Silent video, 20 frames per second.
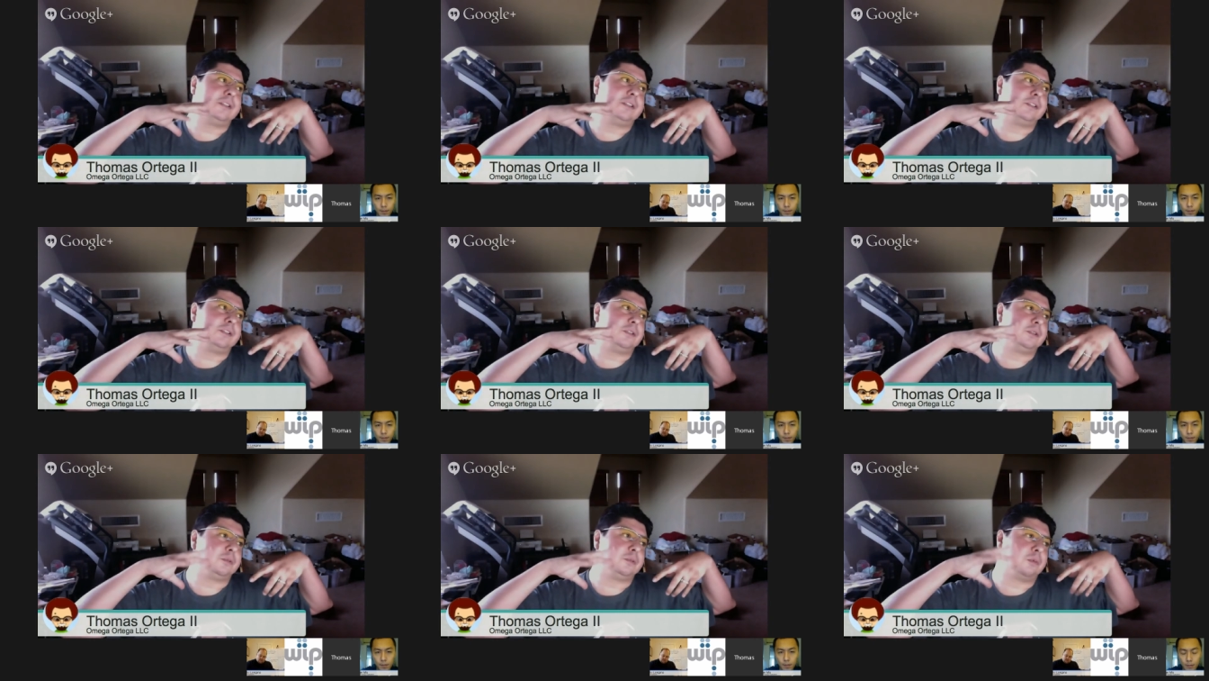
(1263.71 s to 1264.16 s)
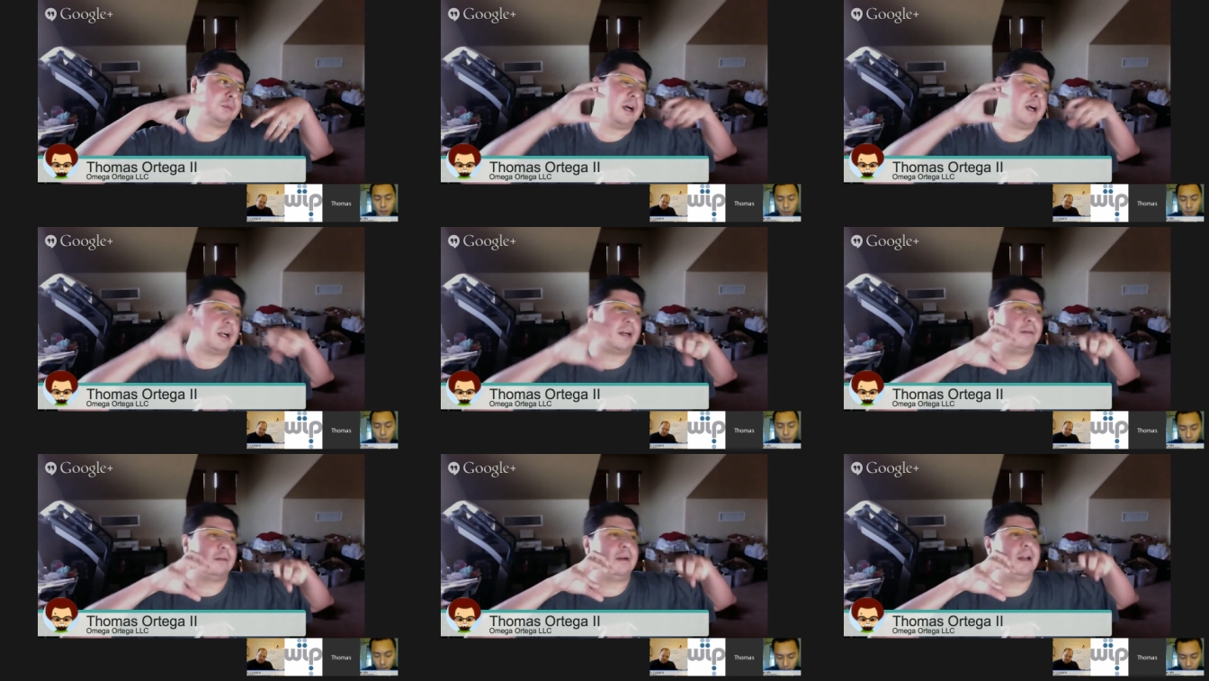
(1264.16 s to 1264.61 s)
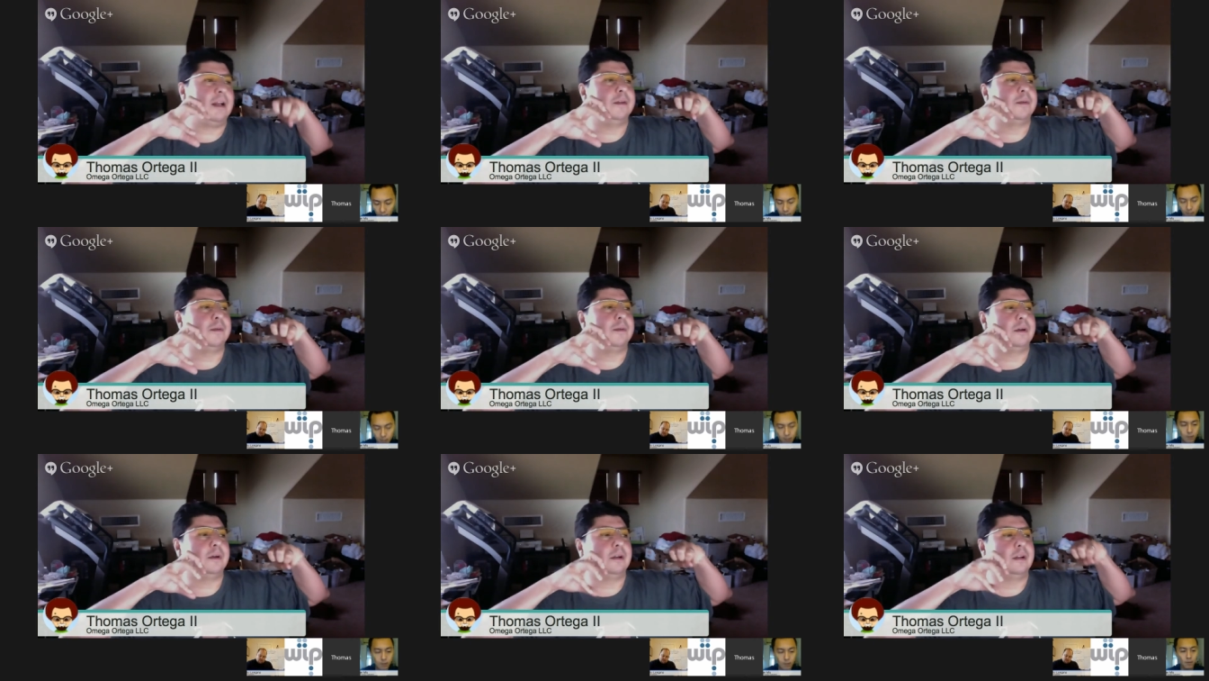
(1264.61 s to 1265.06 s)
to walk around the
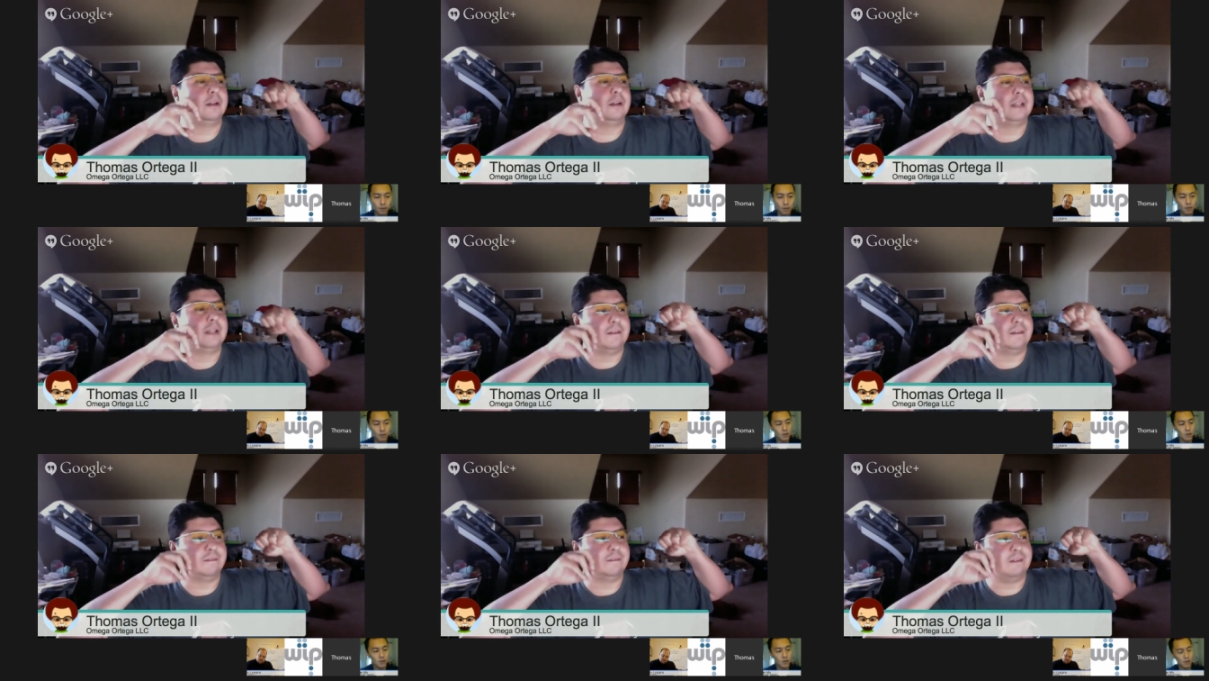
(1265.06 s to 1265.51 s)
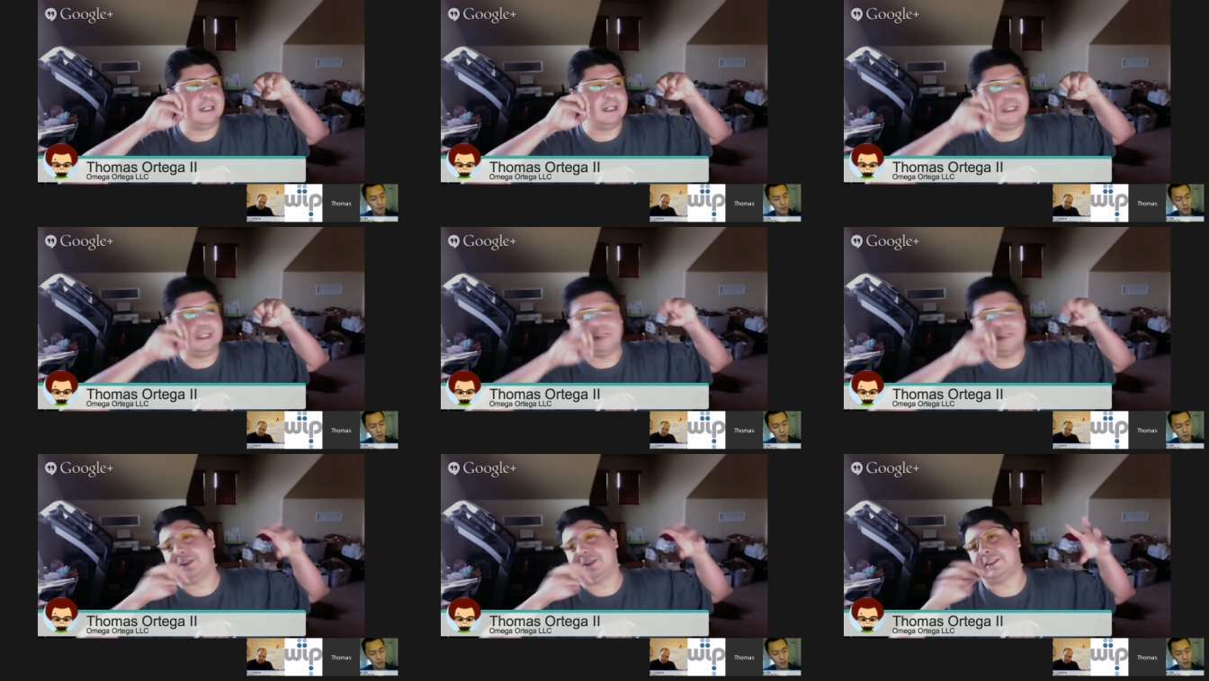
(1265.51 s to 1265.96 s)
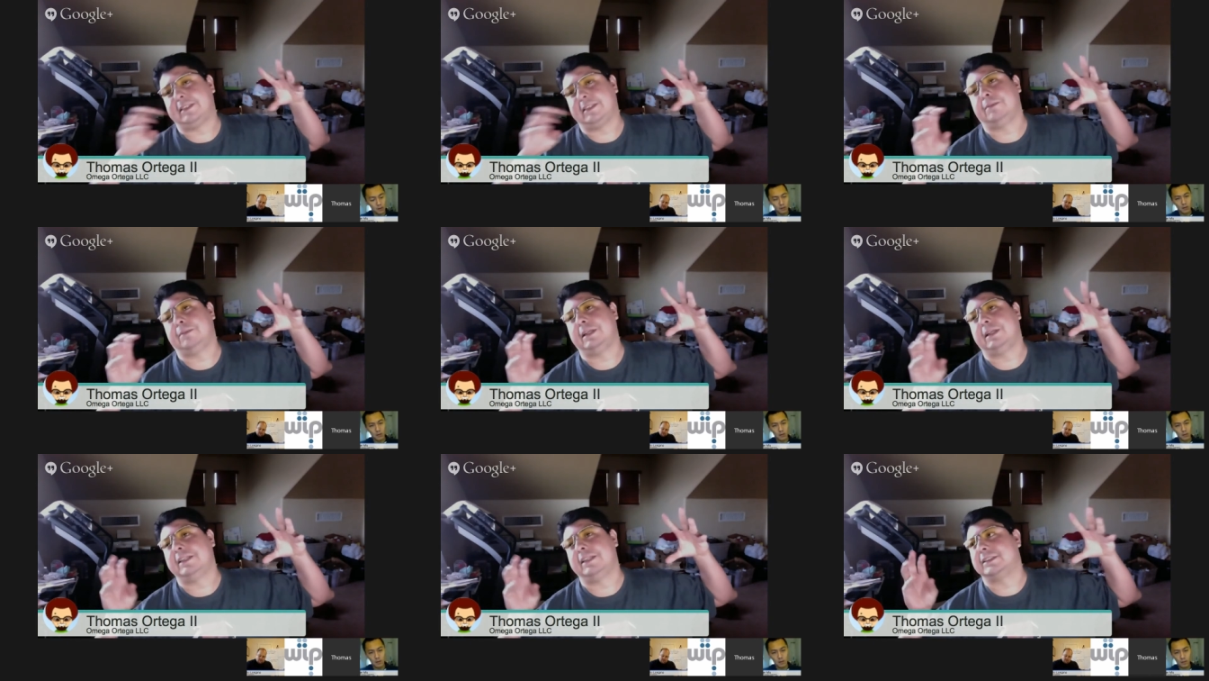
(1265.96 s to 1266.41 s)
world and find interesting
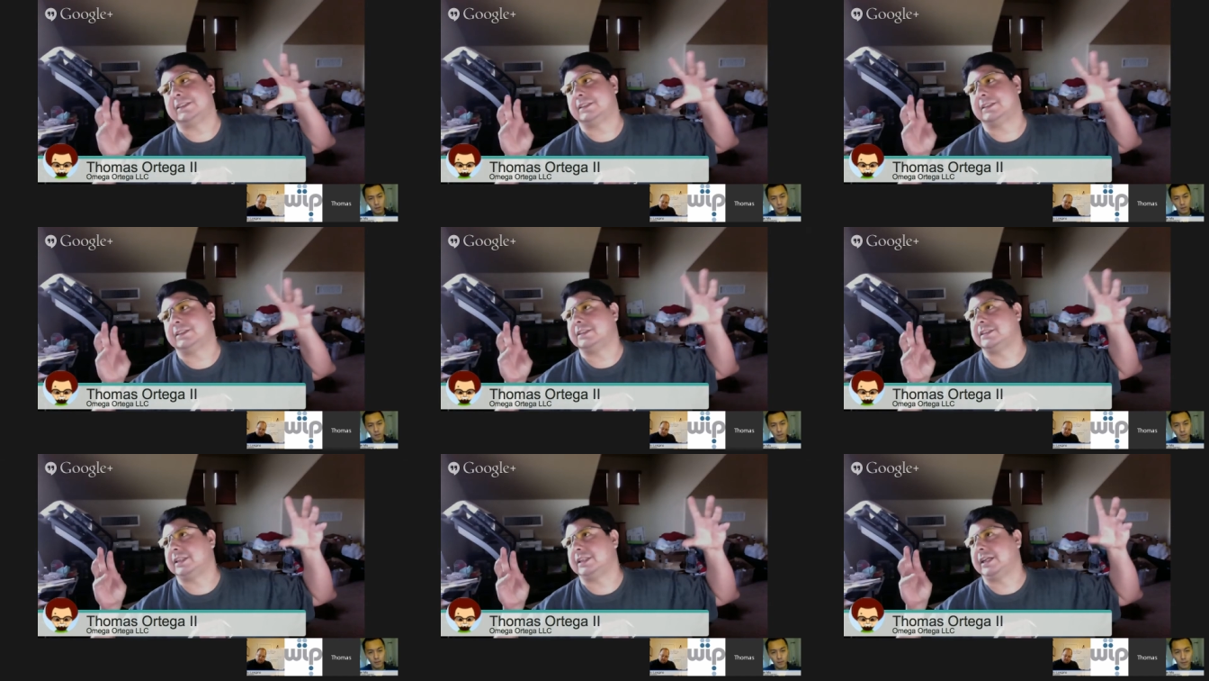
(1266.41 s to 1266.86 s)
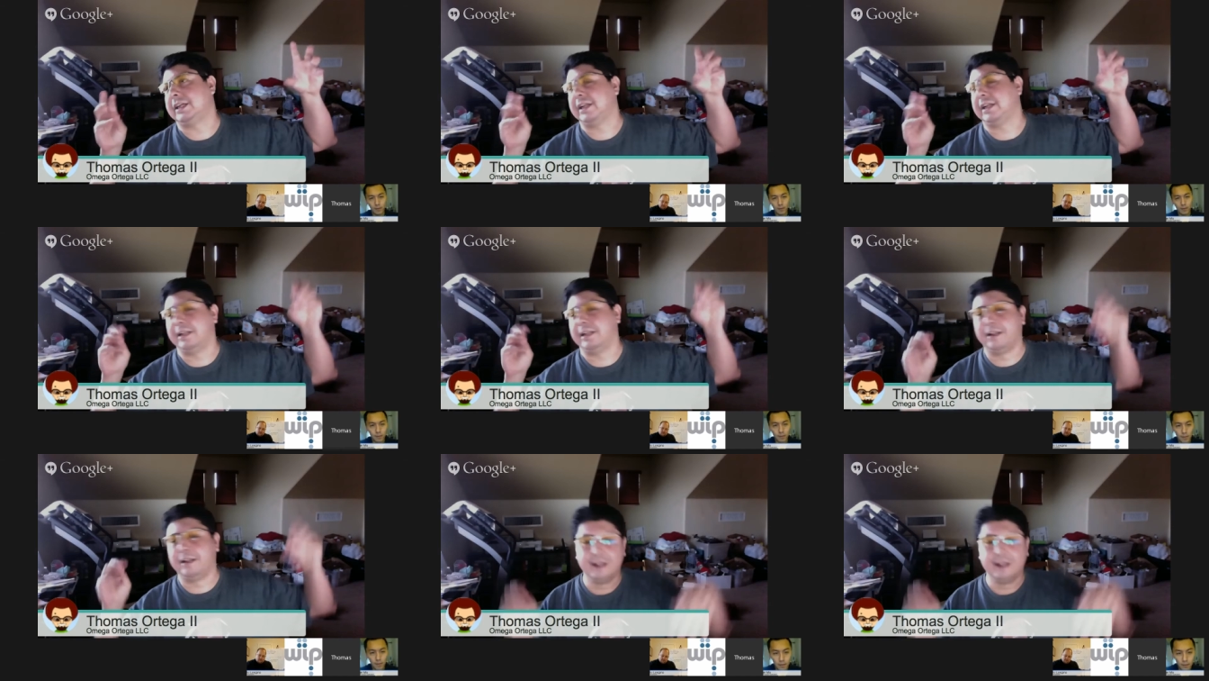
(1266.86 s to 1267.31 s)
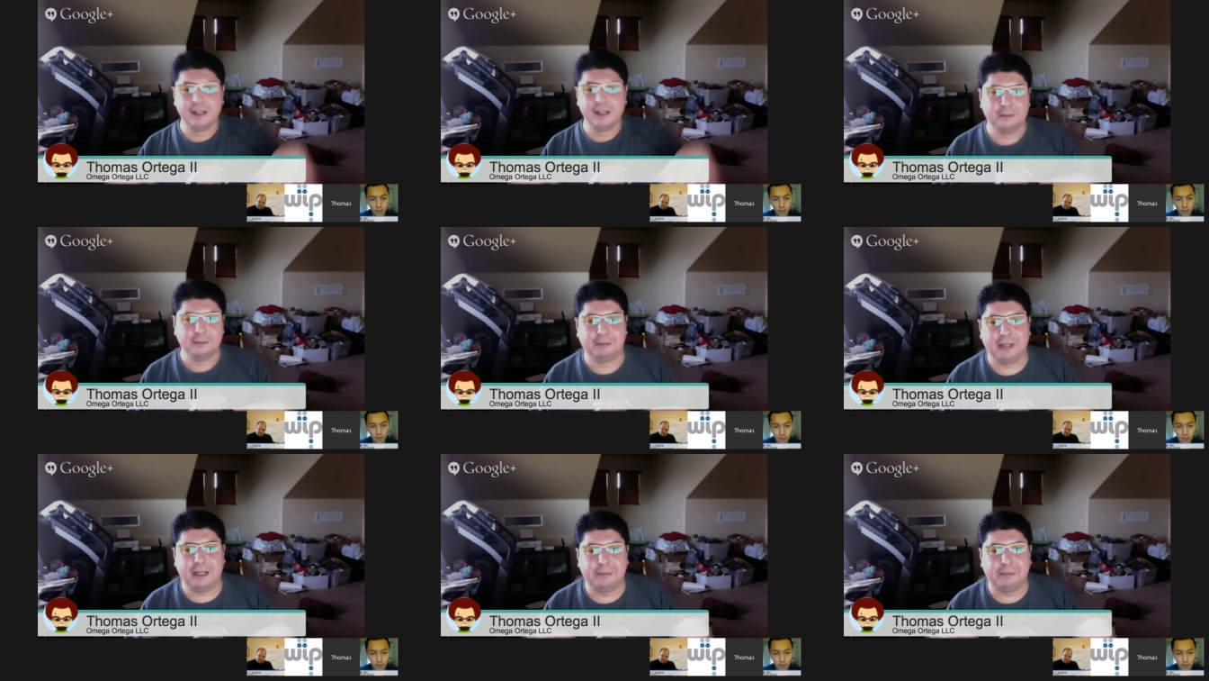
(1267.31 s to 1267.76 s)
places to see and
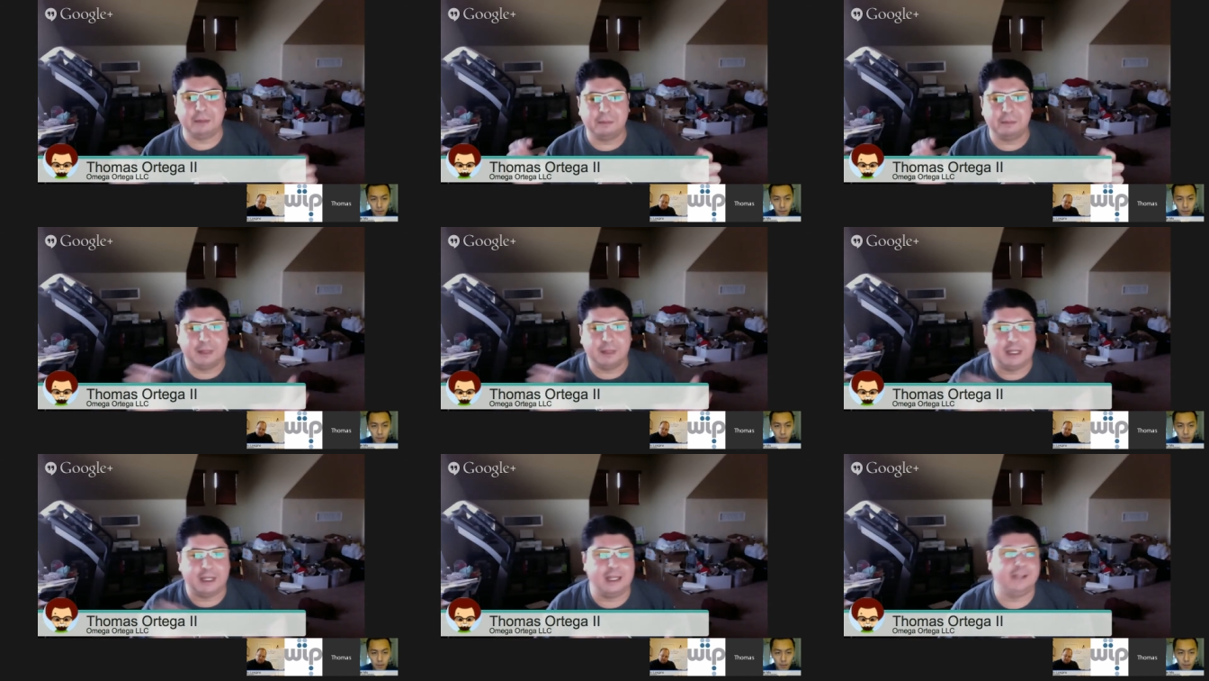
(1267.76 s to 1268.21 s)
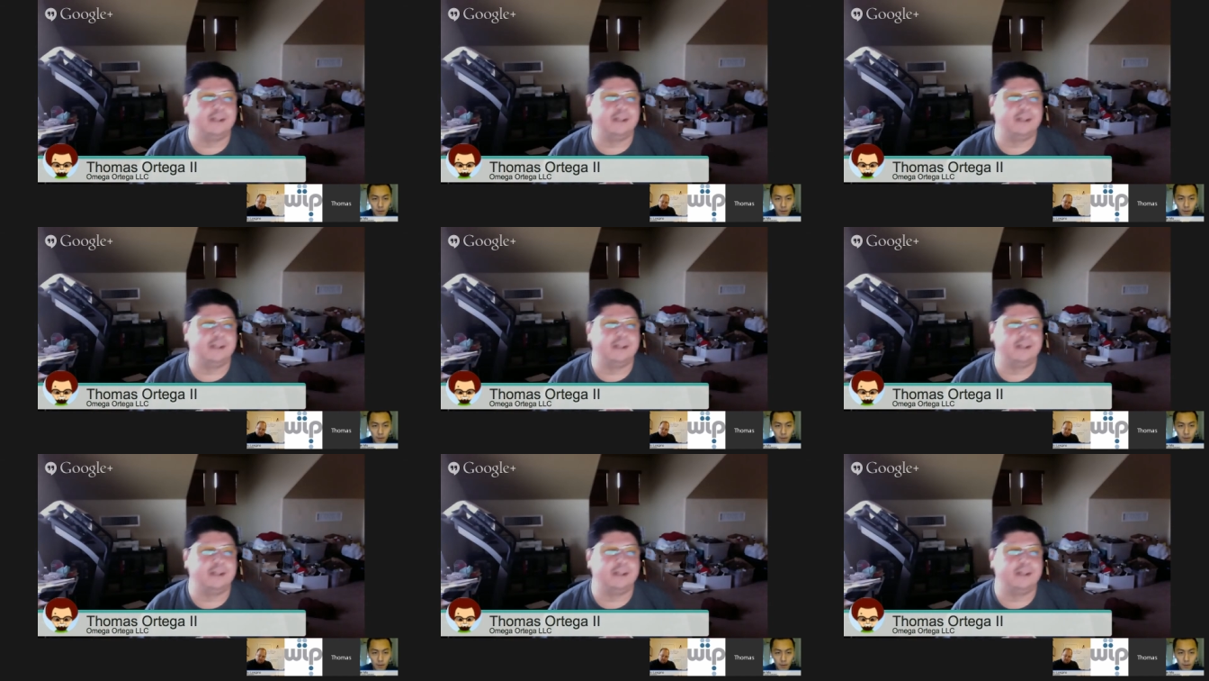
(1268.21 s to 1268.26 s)
blah, blah, blah.